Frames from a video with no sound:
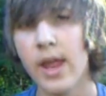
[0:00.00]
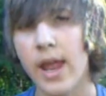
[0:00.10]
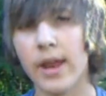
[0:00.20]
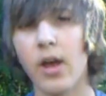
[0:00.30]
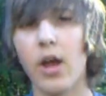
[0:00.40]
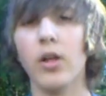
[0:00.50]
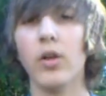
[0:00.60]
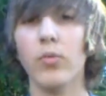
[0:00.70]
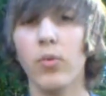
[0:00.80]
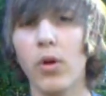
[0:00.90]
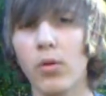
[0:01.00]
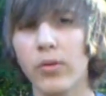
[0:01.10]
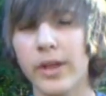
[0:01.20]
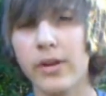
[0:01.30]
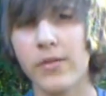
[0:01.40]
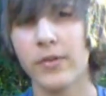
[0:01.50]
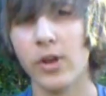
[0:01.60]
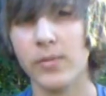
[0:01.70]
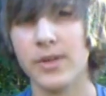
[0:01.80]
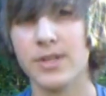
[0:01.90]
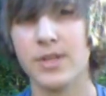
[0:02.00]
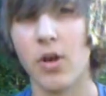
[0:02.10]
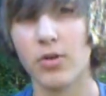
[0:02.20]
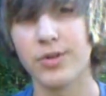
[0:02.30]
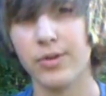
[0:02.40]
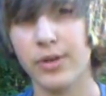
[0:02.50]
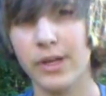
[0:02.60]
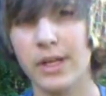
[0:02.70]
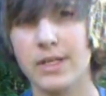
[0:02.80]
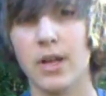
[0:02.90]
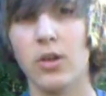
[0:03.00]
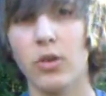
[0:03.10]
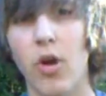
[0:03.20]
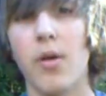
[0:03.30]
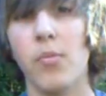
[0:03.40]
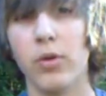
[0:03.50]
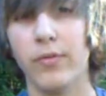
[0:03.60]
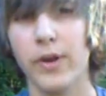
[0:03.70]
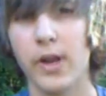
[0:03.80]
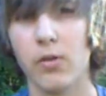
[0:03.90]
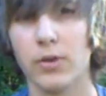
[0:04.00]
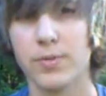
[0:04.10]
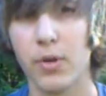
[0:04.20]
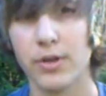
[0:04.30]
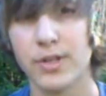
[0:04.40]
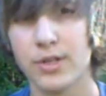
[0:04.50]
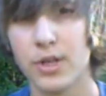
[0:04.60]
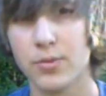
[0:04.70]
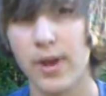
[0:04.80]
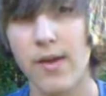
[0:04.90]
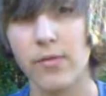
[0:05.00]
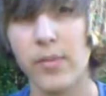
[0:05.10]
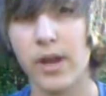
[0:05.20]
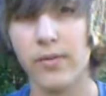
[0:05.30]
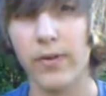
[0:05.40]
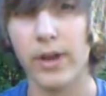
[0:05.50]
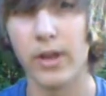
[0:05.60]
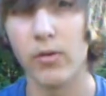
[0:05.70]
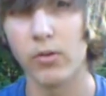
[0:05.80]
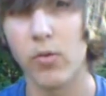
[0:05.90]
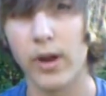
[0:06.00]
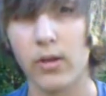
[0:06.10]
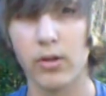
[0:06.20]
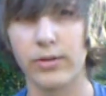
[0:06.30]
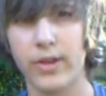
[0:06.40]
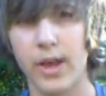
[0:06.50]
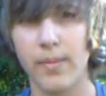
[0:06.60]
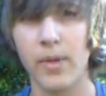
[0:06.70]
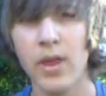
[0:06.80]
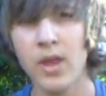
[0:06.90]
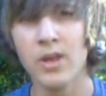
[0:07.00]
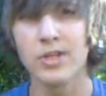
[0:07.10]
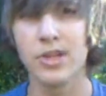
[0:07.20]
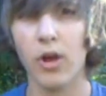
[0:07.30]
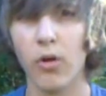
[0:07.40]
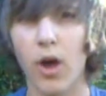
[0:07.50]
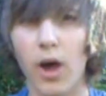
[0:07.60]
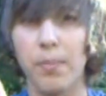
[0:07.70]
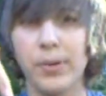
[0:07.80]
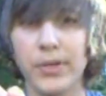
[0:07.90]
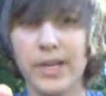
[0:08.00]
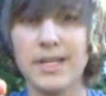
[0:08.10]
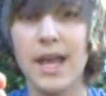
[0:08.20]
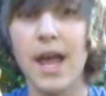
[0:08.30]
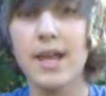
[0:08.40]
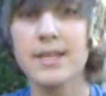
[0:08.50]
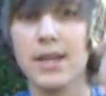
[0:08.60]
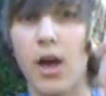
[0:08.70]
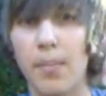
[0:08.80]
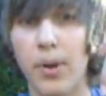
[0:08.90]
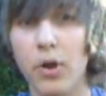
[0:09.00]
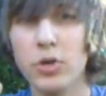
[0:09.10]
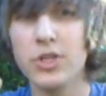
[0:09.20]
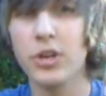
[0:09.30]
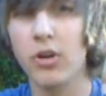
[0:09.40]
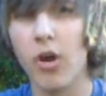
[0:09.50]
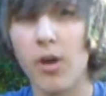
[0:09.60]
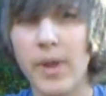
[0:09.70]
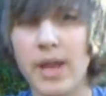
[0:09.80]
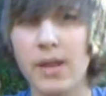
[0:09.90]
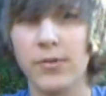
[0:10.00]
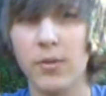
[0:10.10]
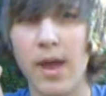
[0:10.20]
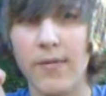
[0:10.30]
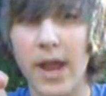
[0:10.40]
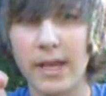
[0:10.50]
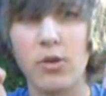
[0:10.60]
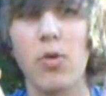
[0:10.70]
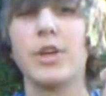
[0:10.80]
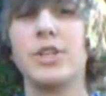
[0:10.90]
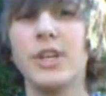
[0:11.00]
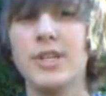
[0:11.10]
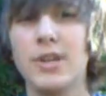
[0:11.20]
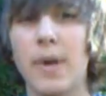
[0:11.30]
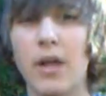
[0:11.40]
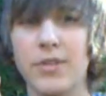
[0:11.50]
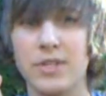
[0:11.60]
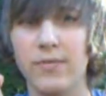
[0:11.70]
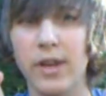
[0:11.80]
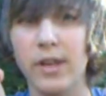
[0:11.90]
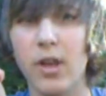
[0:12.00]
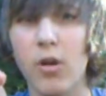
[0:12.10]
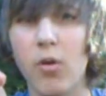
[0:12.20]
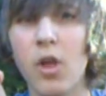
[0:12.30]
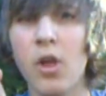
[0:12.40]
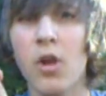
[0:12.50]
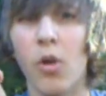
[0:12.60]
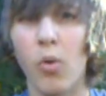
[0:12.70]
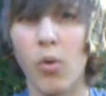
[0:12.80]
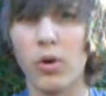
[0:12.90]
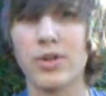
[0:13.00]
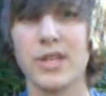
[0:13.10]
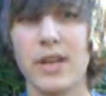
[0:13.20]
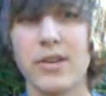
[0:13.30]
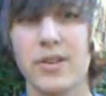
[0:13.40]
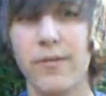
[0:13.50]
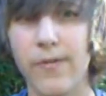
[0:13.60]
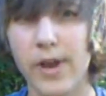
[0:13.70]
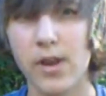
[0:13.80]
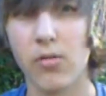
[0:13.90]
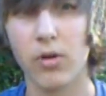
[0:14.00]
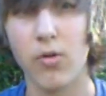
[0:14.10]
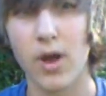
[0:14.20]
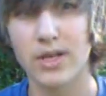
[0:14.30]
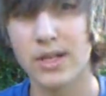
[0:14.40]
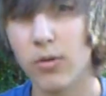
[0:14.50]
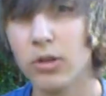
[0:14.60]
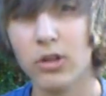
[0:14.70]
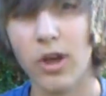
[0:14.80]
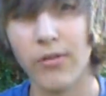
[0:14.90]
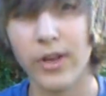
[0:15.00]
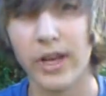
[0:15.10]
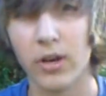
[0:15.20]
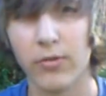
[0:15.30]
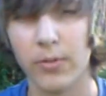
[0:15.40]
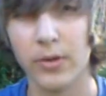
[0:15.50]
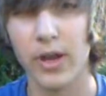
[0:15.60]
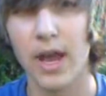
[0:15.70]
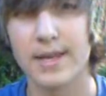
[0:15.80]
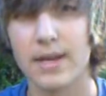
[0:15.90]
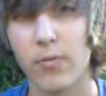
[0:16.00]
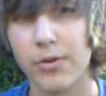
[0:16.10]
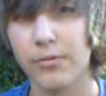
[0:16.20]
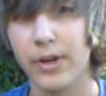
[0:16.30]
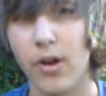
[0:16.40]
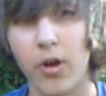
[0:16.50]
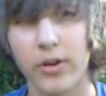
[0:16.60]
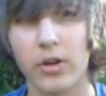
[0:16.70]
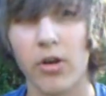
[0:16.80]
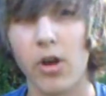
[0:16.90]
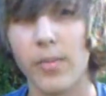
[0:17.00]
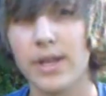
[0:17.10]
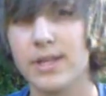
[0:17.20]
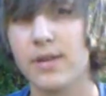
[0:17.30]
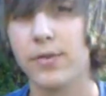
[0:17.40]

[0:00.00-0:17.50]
And, uh, well, Internet for Dummies also needs a lot more video responses because we haven't made a video in quite a long time. So, uh, please, guys, uh, post a comment if you have any questions about this video or send us a video request. I would love to hear from you guys. I want to read all your comments.